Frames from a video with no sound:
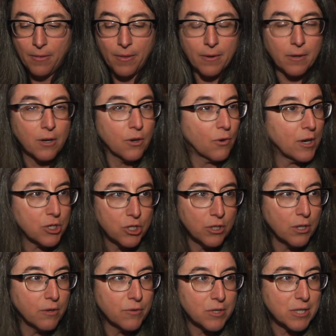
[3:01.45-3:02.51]
the
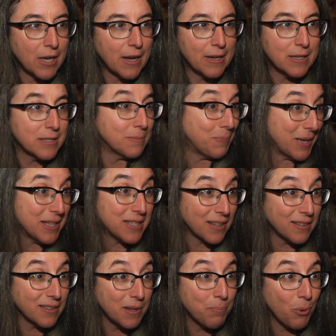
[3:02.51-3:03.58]
congressional oversight is
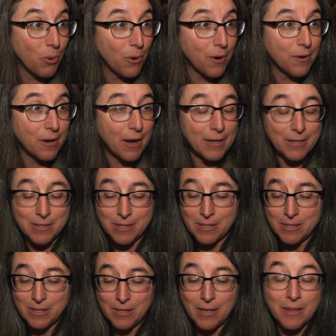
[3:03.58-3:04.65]
basically poor,
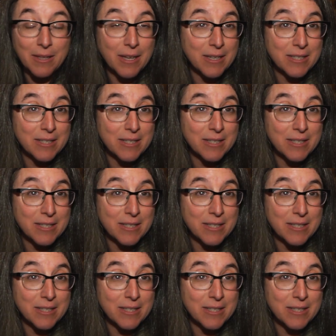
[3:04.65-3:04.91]
non-existent, and the